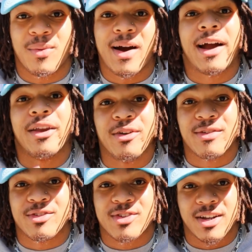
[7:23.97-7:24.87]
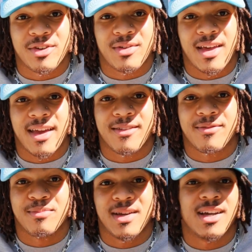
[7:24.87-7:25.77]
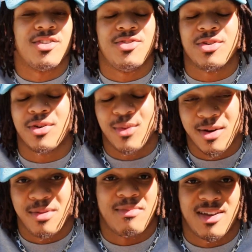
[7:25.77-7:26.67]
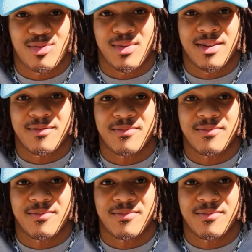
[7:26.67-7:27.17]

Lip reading: Why are you even trying to do that? Because you don't want to be messed with.